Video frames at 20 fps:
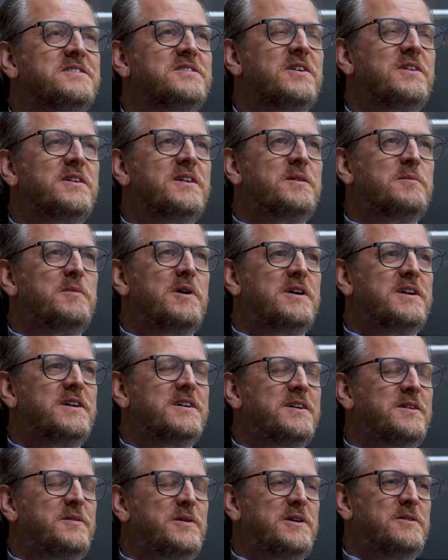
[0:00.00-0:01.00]
So I think the
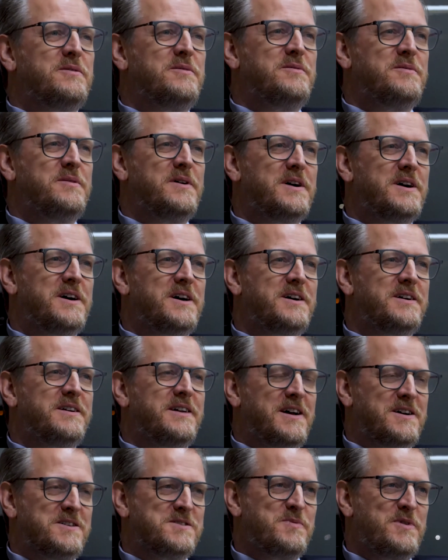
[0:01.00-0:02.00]
market, well,
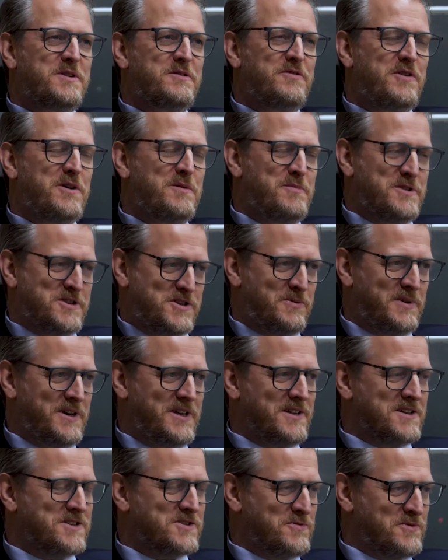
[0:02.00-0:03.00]
yeah, it's been a very busy
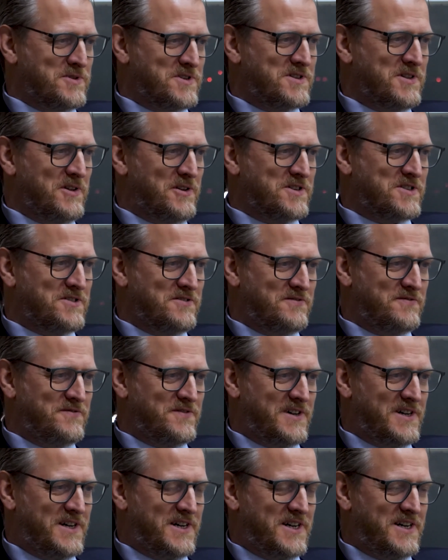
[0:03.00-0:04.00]
week. There's always lots
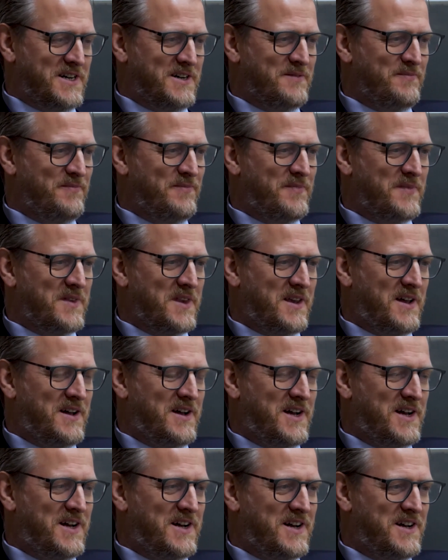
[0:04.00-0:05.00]
of uh,
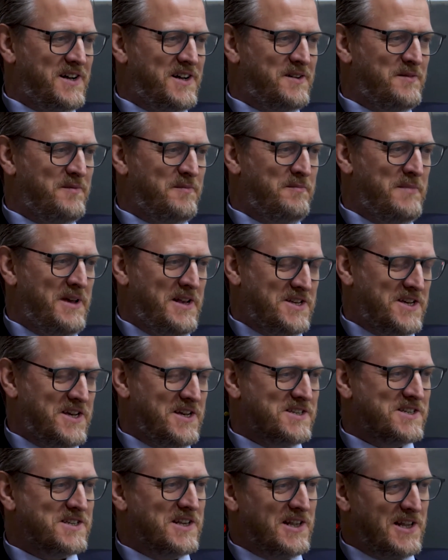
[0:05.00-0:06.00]

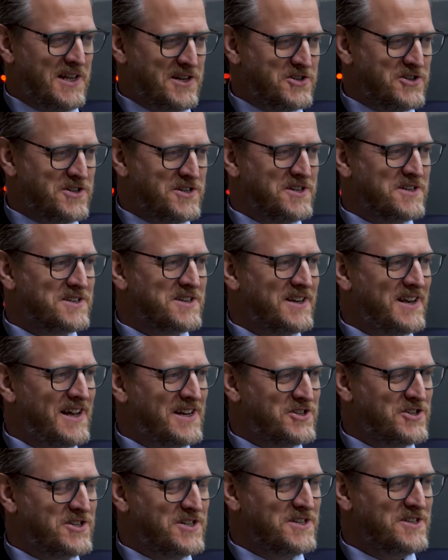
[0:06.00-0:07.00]
meetings and lunches and
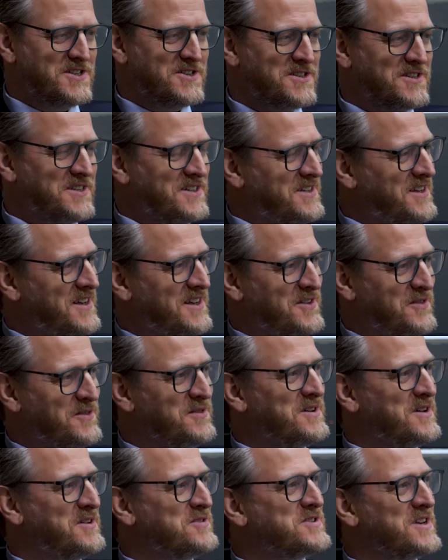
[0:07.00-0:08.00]
actually it's, uh, you know
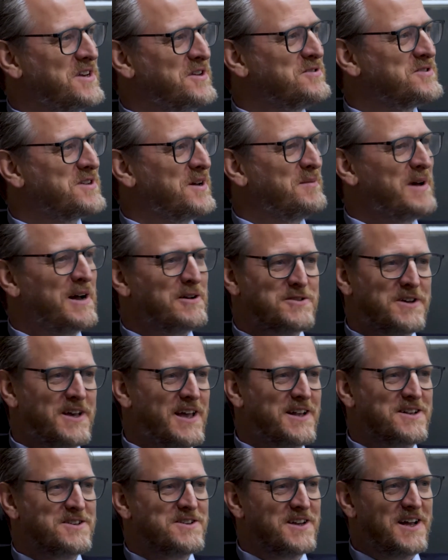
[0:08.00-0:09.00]
it continues I'm out
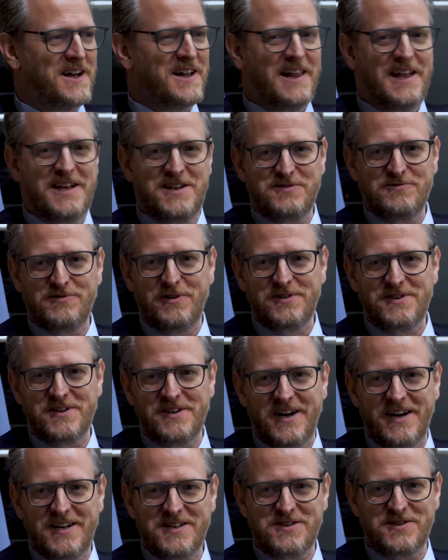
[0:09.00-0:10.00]
again tonight later on
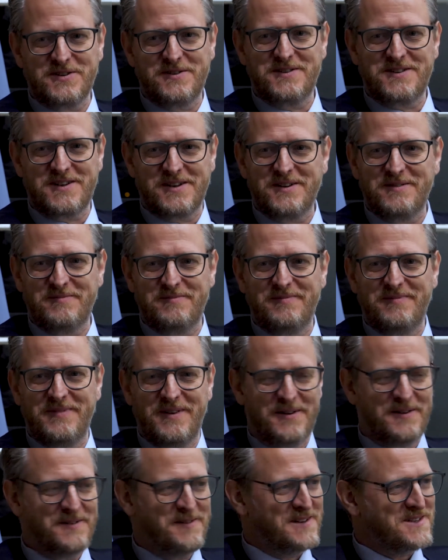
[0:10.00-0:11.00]
tonight so it's going to
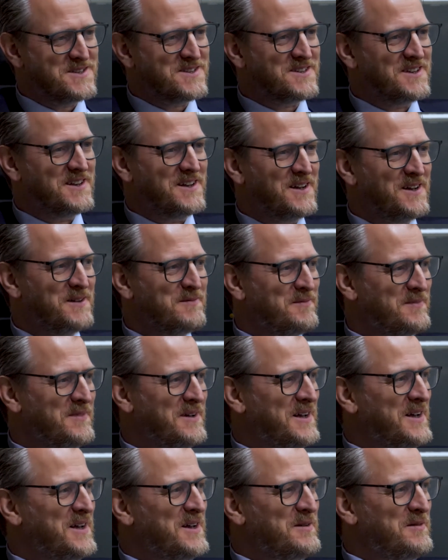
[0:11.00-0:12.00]
you know it's um,
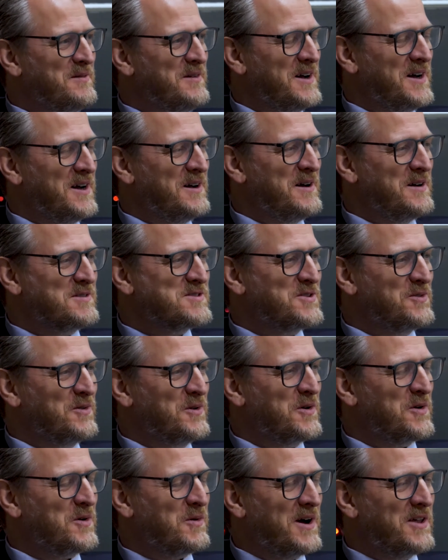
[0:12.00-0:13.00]
uh, I'm still
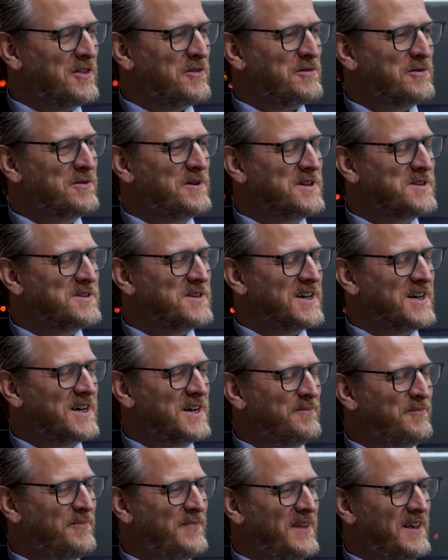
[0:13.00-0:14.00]
not quite through it
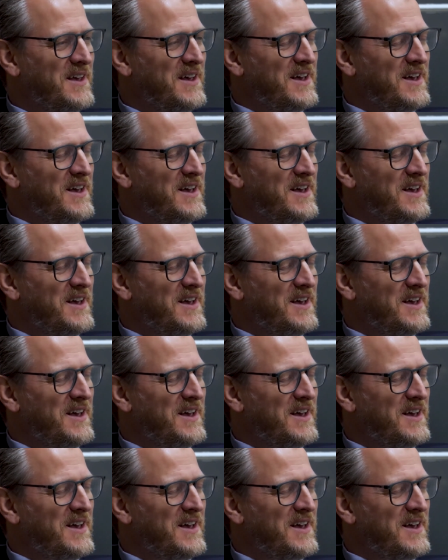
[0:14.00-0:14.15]
um,